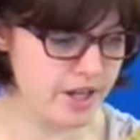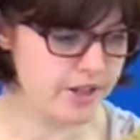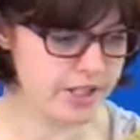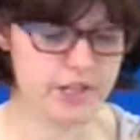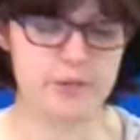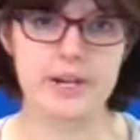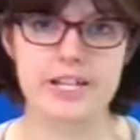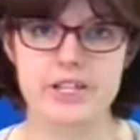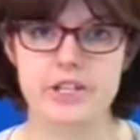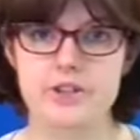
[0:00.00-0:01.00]
So the
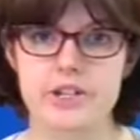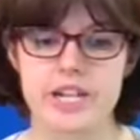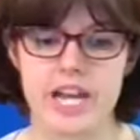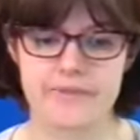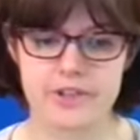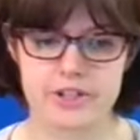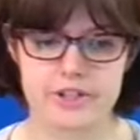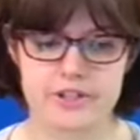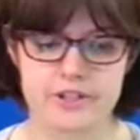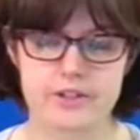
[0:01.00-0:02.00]
ways you can
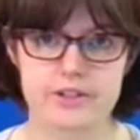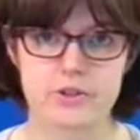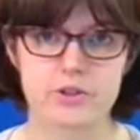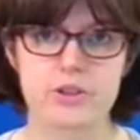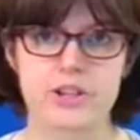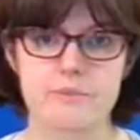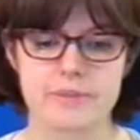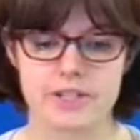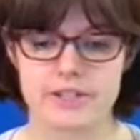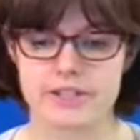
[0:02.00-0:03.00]
evidence core
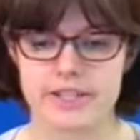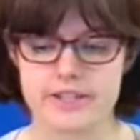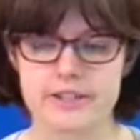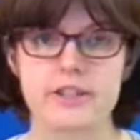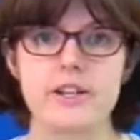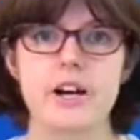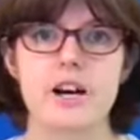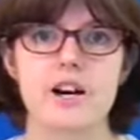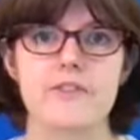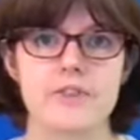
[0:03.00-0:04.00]
competences
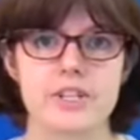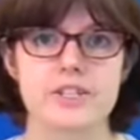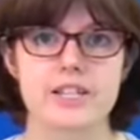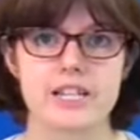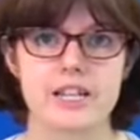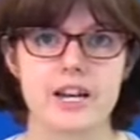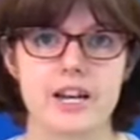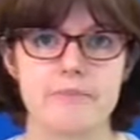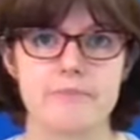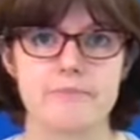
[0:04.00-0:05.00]
are, firstly,
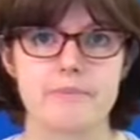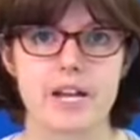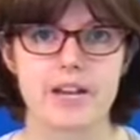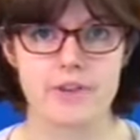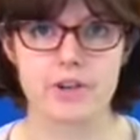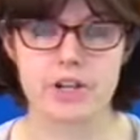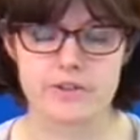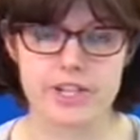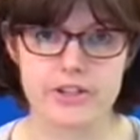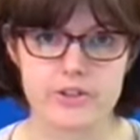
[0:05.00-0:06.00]
if you're
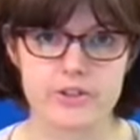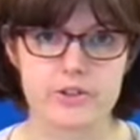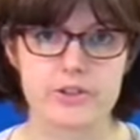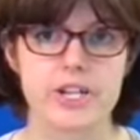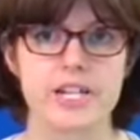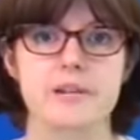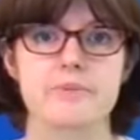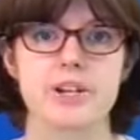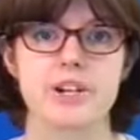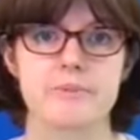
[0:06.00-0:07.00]
currently on the core training
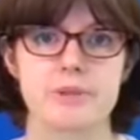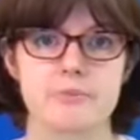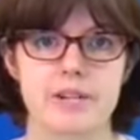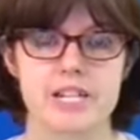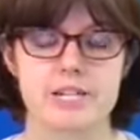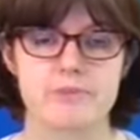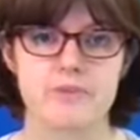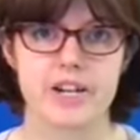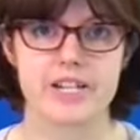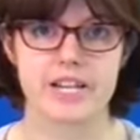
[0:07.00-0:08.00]
programme, you might need to
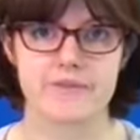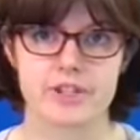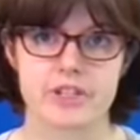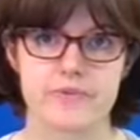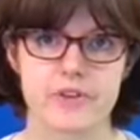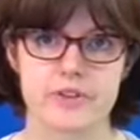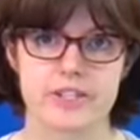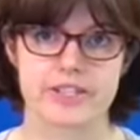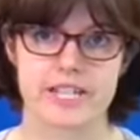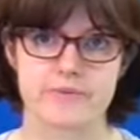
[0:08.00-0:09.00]
provide evidence of your
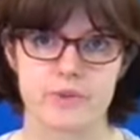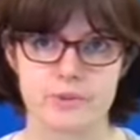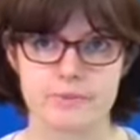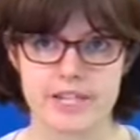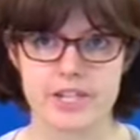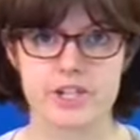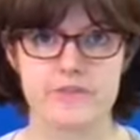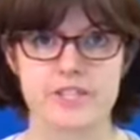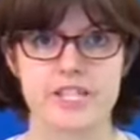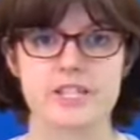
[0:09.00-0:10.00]
successful completion
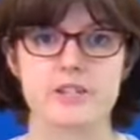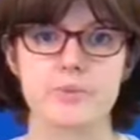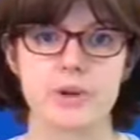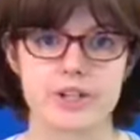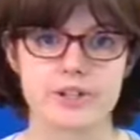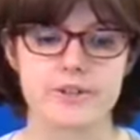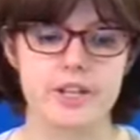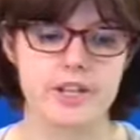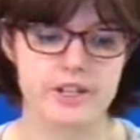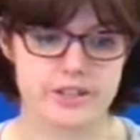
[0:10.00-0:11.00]
of CT1,
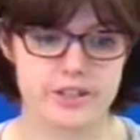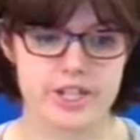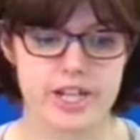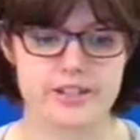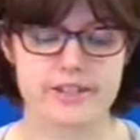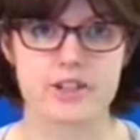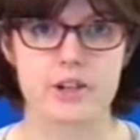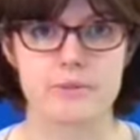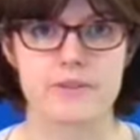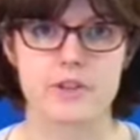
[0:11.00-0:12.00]
such as a
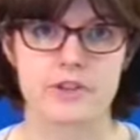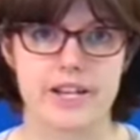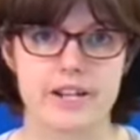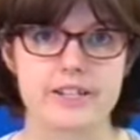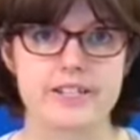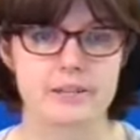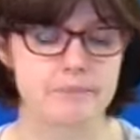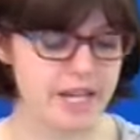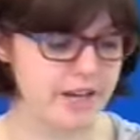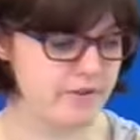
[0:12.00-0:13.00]
copy of your
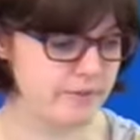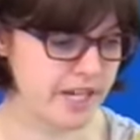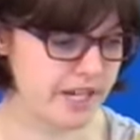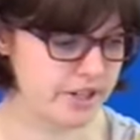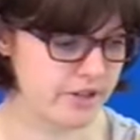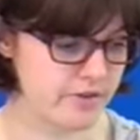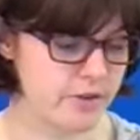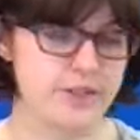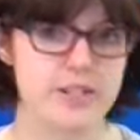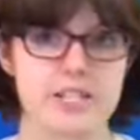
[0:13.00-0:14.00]
ARCP from the end of
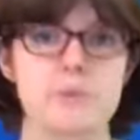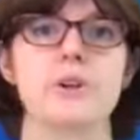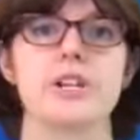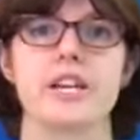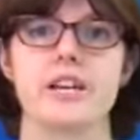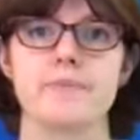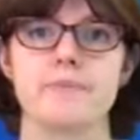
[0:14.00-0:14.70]
your CT1 year.